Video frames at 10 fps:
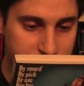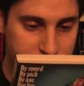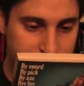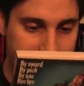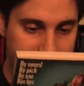
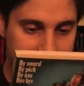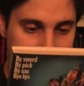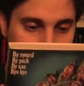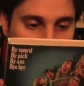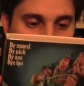
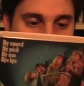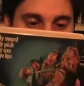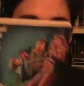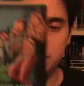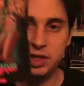transfer on
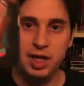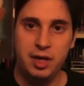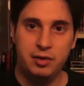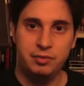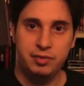this.
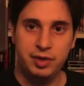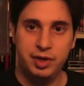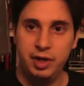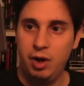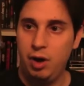
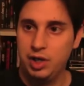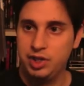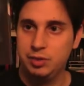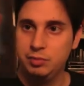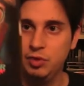Really
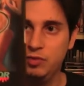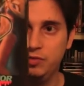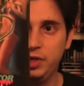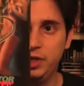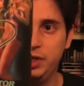awesome
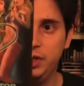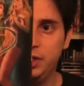movie.